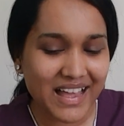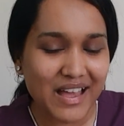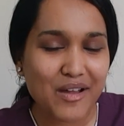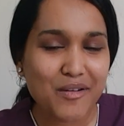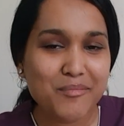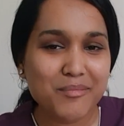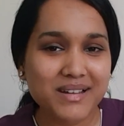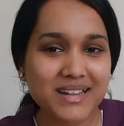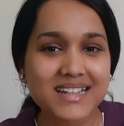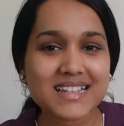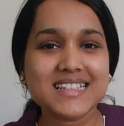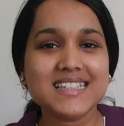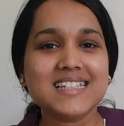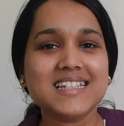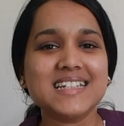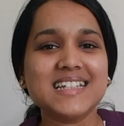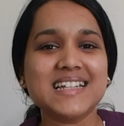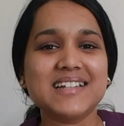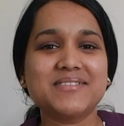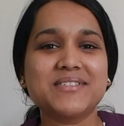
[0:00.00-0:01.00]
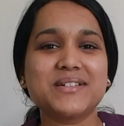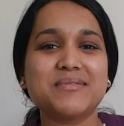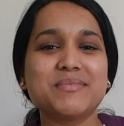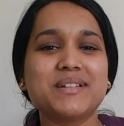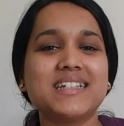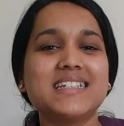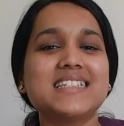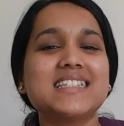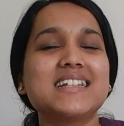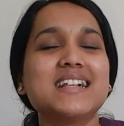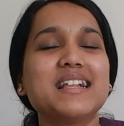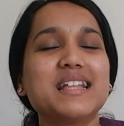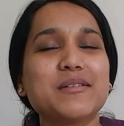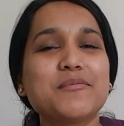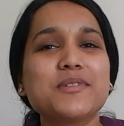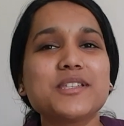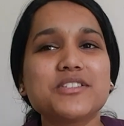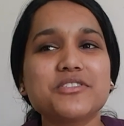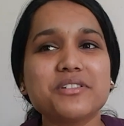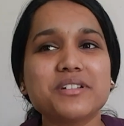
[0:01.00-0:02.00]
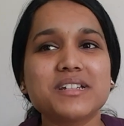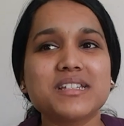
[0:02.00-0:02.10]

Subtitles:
Medicinal chemistry